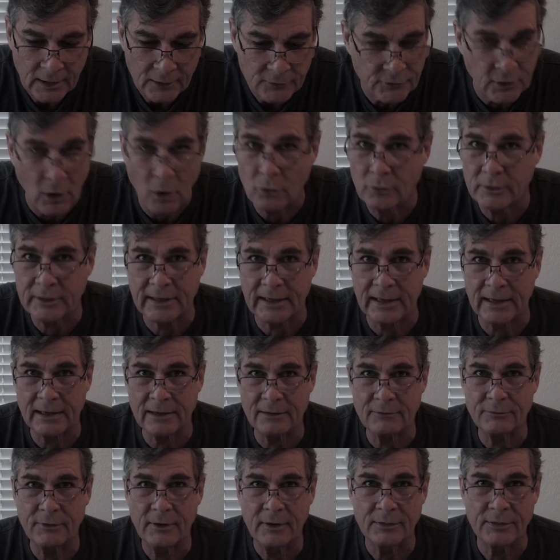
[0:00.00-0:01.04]
Don't
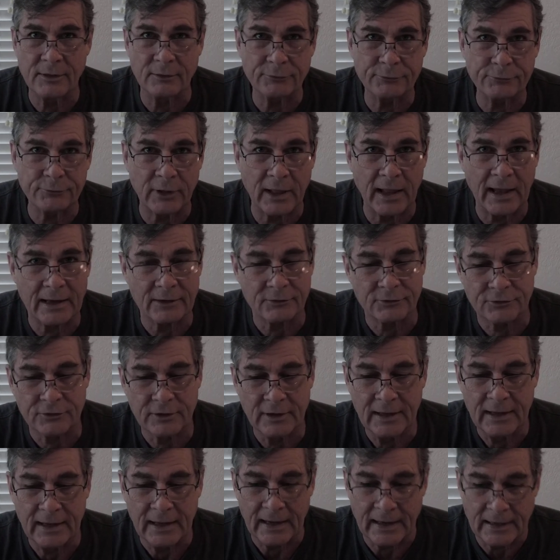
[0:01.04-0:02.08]
give the flesh
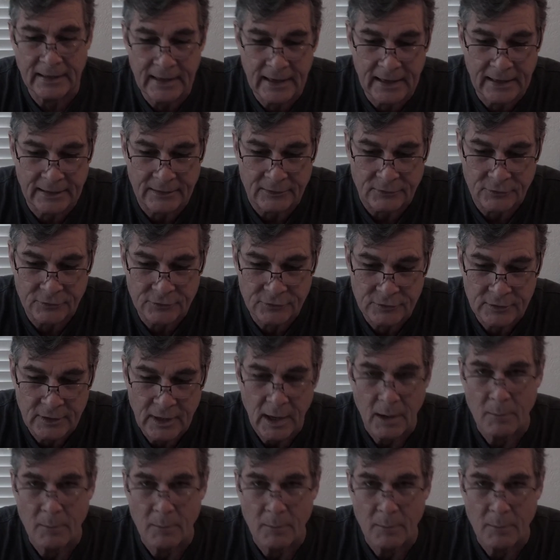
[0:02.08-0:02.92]
an inch.